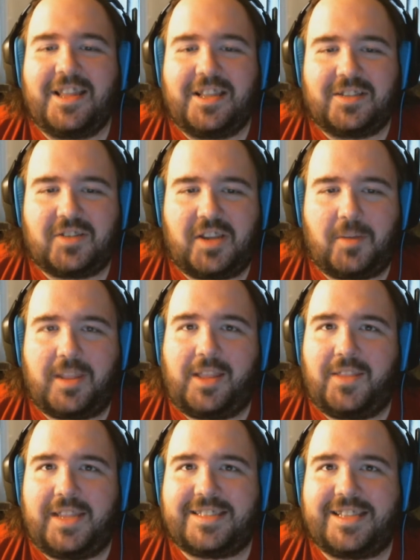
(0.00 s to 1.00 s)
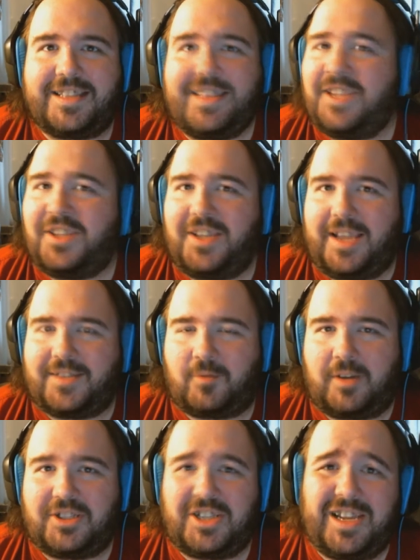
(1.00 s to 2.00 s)
so yeah, with all that said, thank you guys for
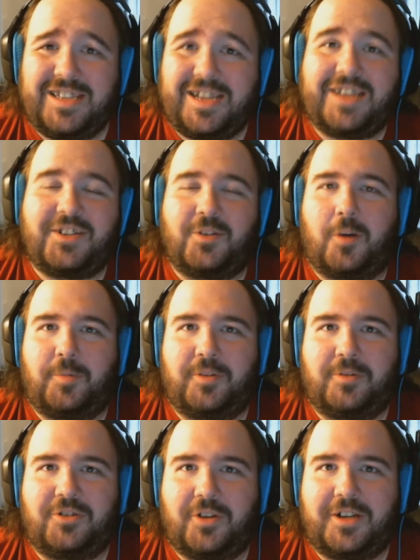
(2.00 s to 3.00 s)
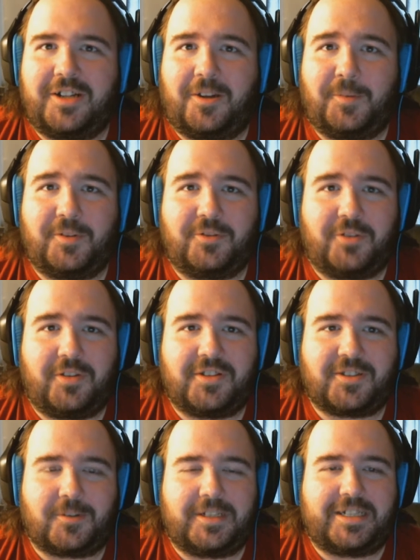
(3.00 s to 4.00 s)
watching. I, I do hope you enjoyed it. I hope you enjoyed this
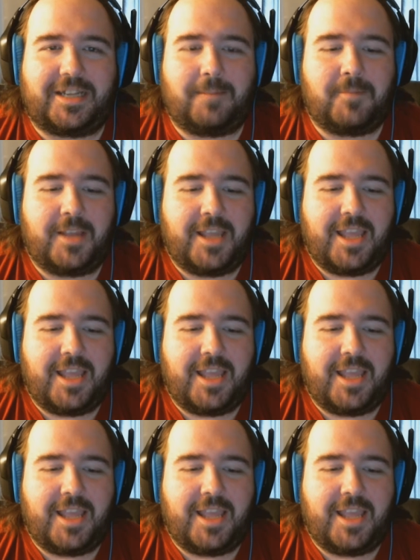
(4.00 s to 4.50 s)
story time.